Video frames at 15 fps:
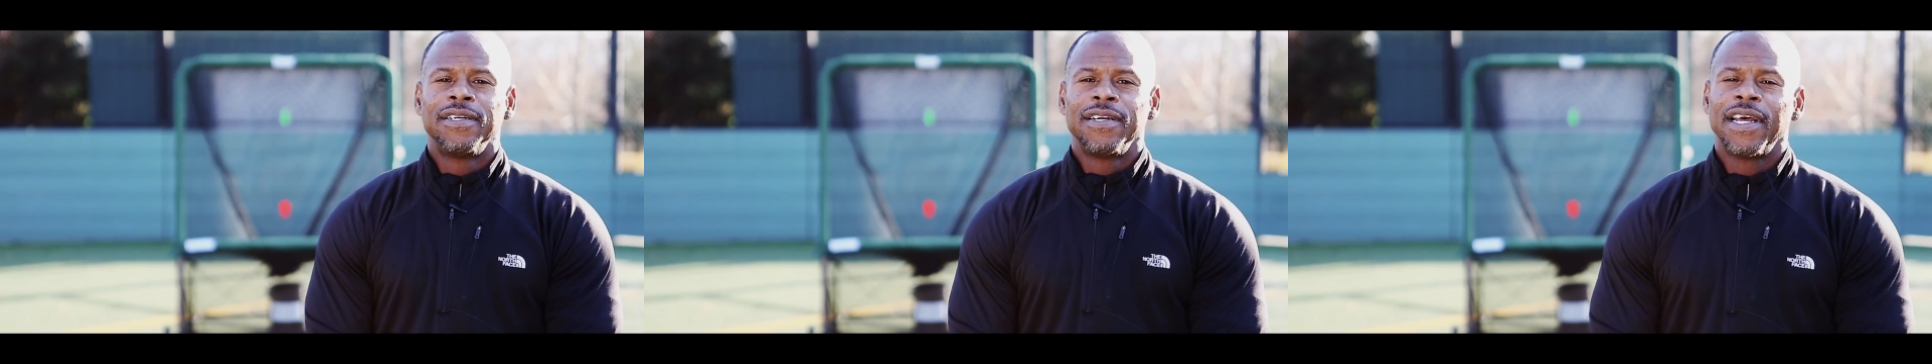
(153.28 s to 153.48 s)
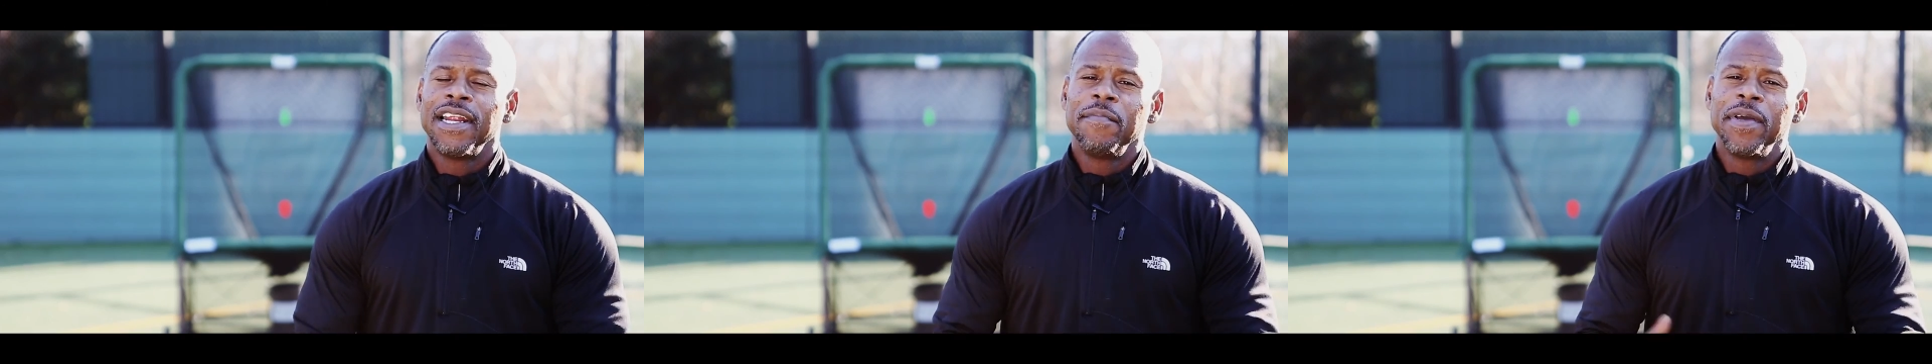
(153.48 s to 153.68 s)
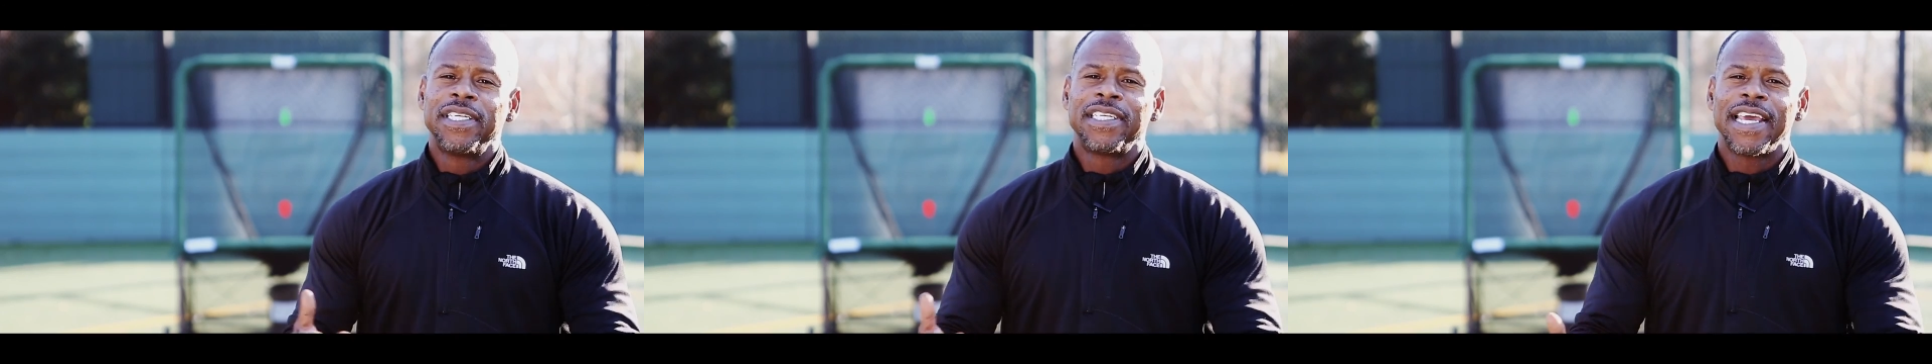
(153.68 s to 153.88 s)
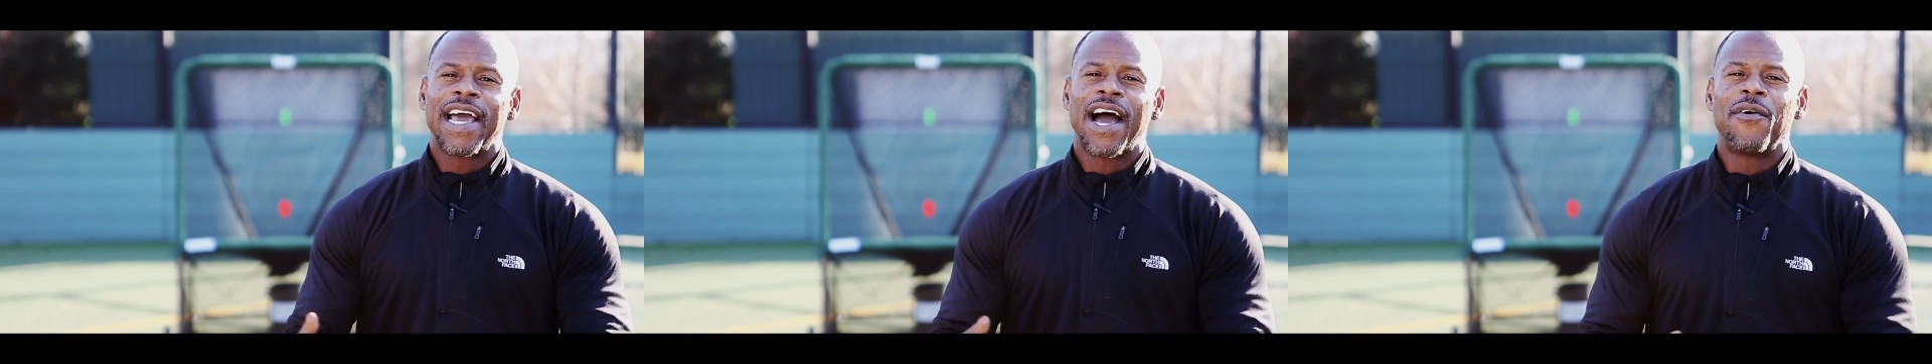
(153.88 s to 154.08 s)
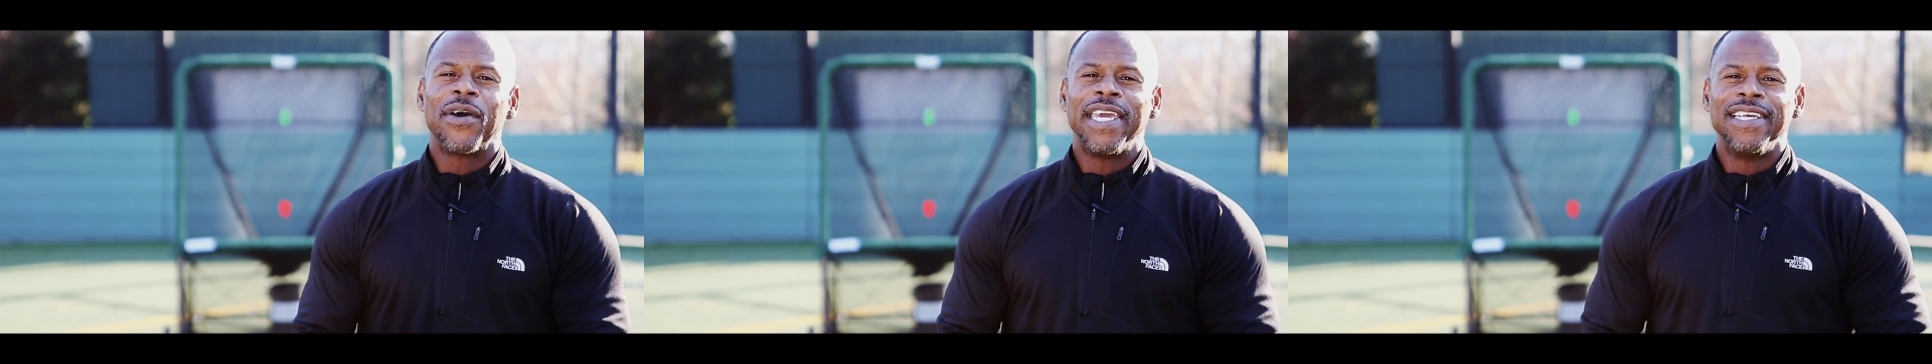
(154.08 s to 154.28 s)
Now let me tell you
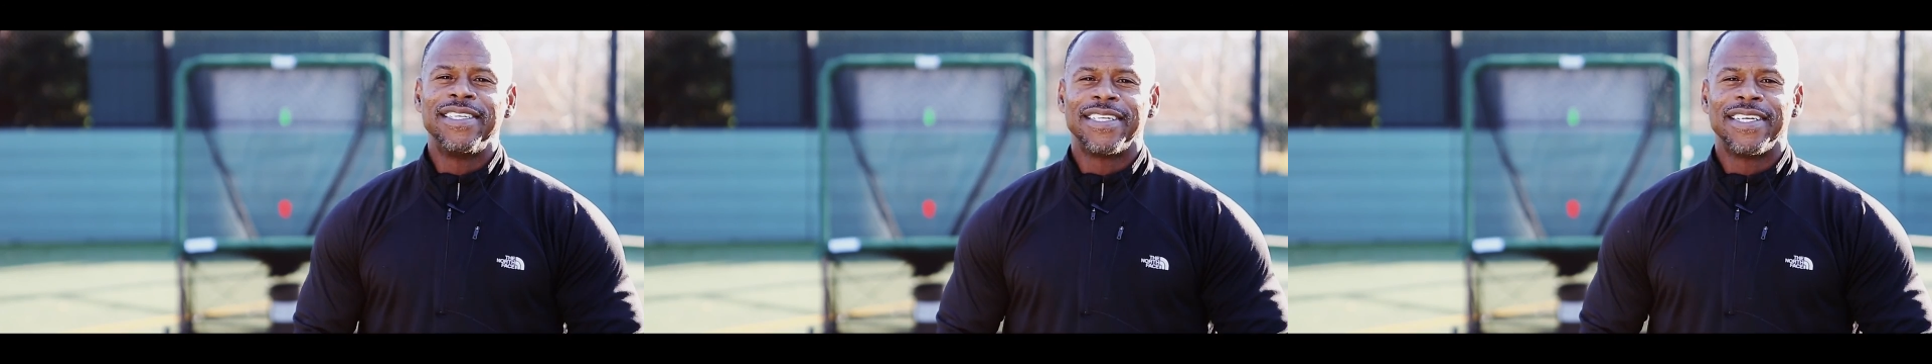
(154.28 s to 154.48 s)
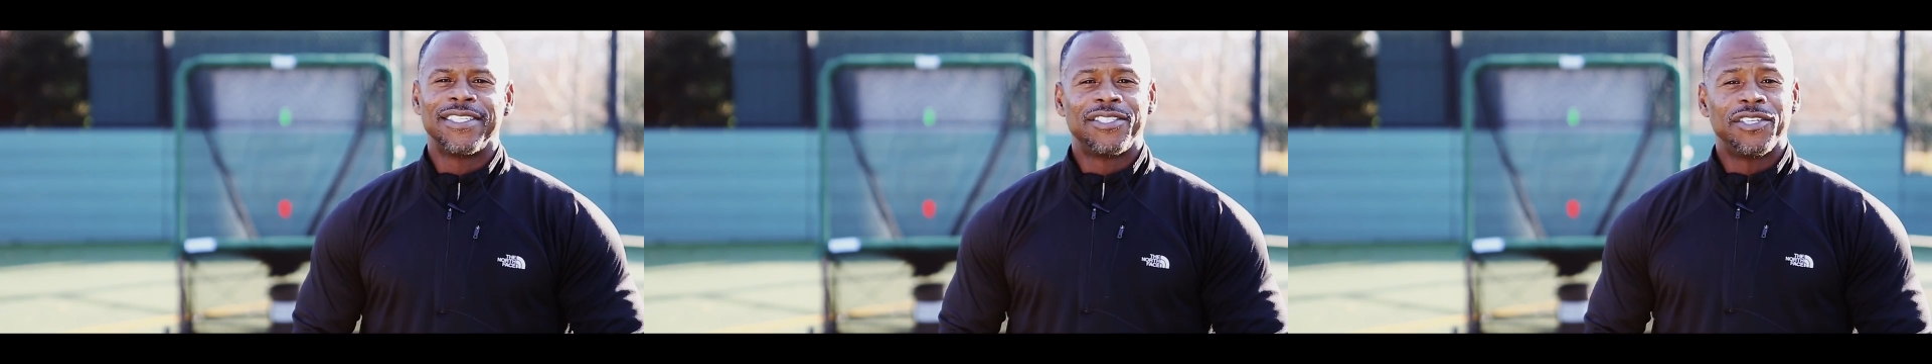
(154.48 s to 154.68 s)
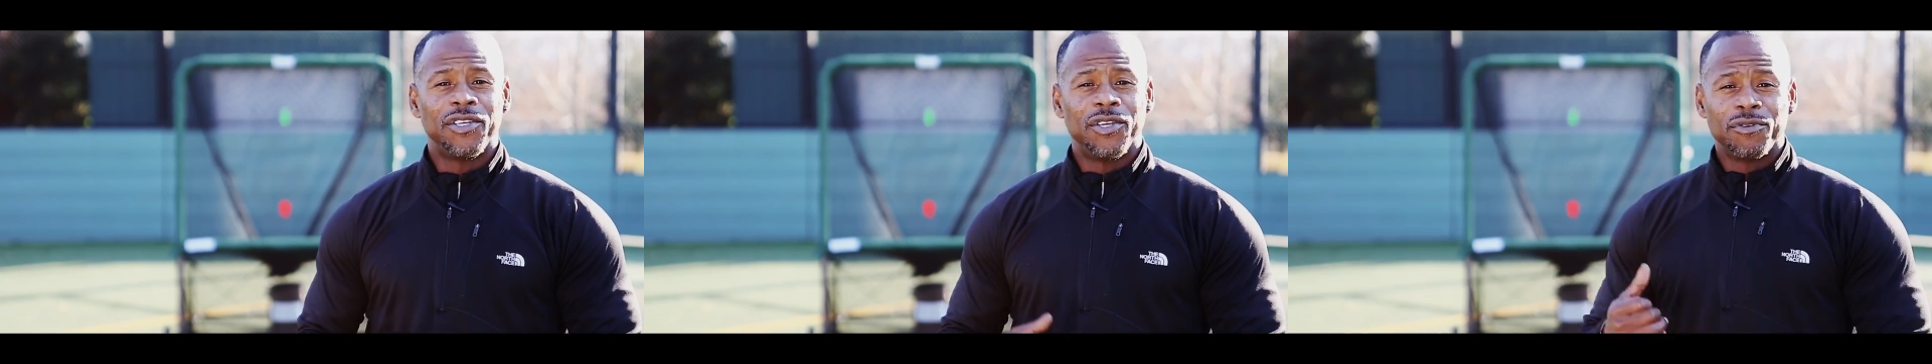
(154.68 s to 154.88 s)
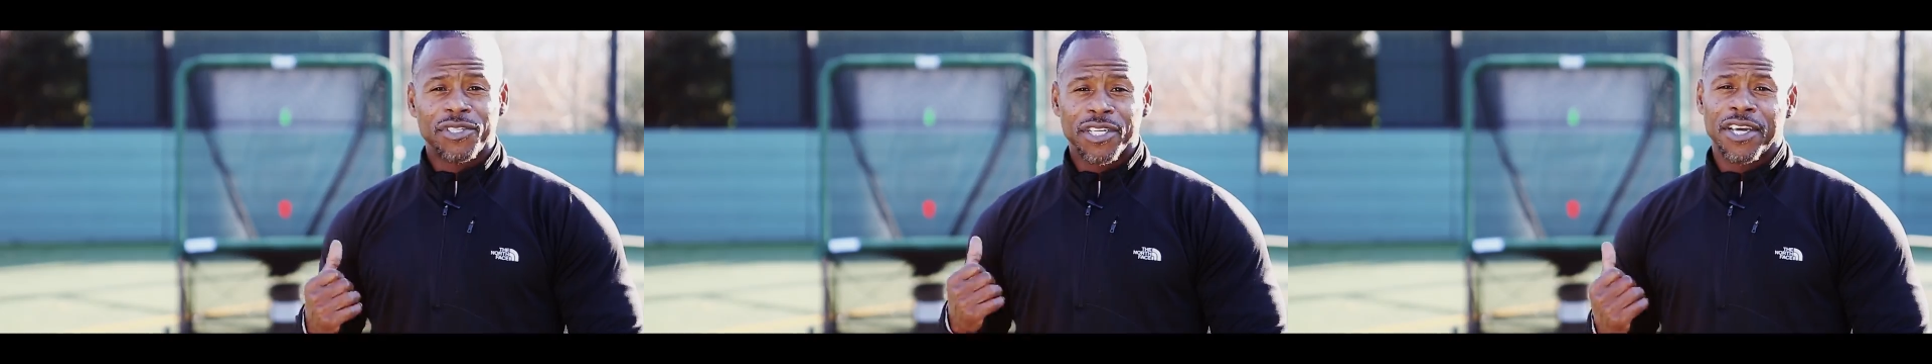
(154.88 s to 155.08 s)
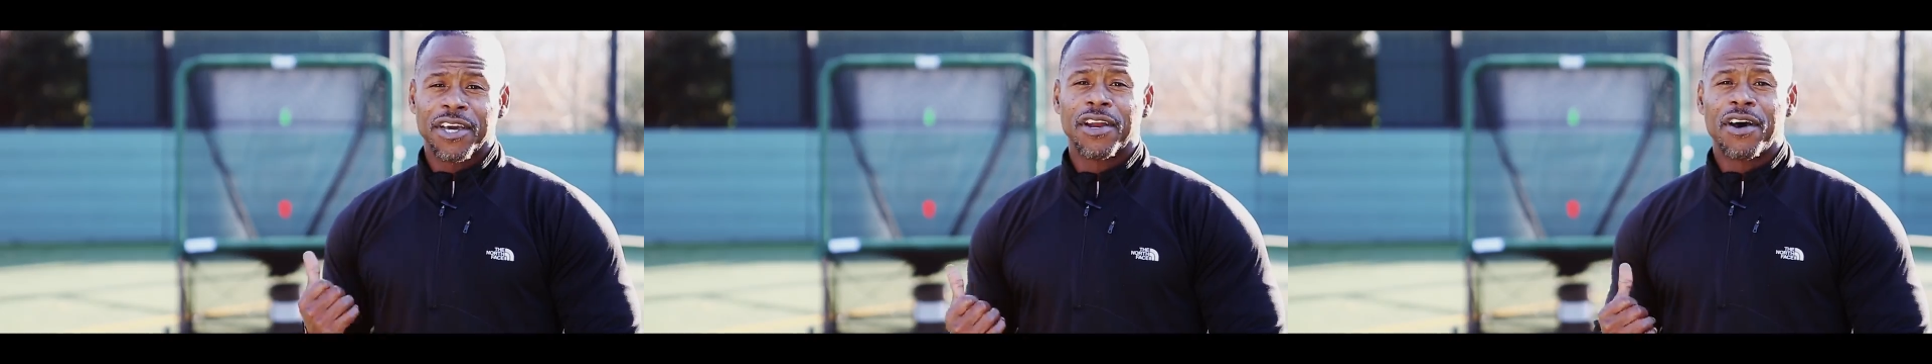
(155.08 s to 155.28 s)
how easy it is to
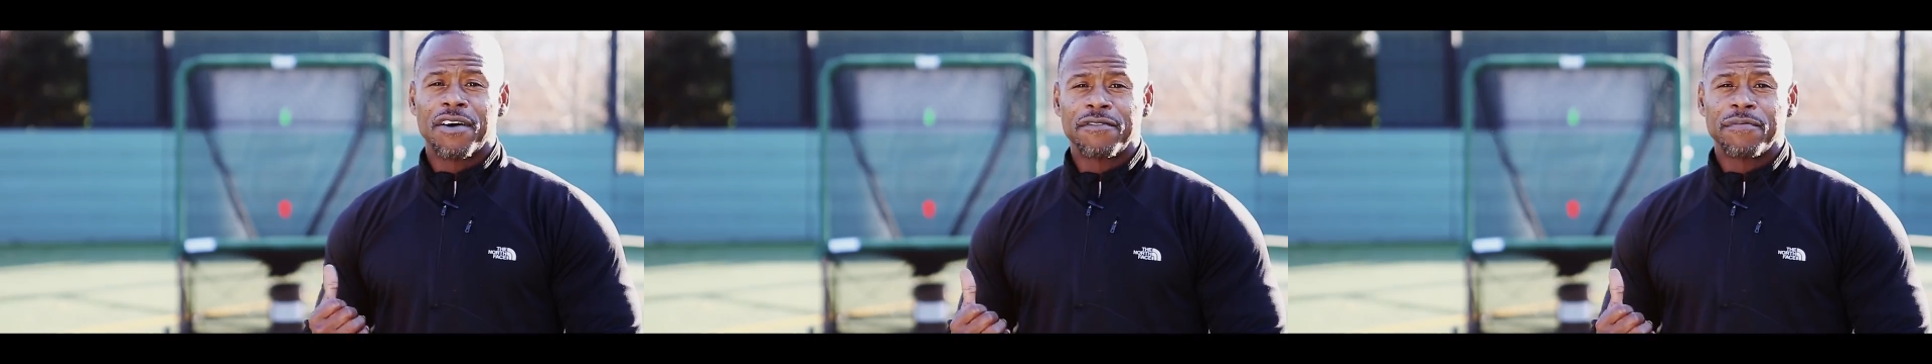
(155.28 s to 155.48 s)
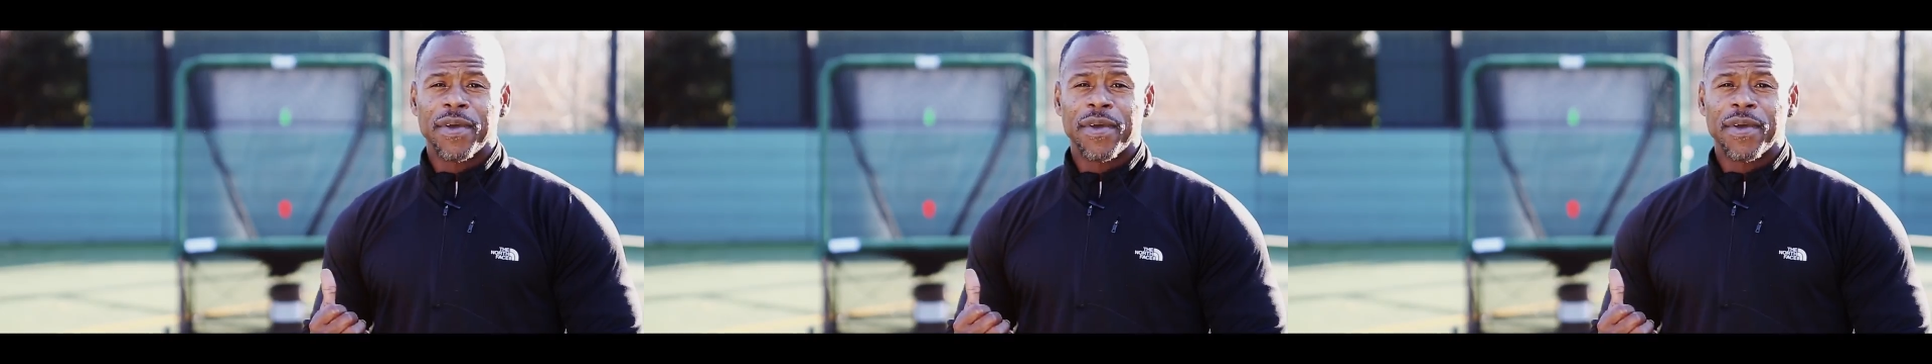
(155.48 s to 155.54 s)
use the cutoff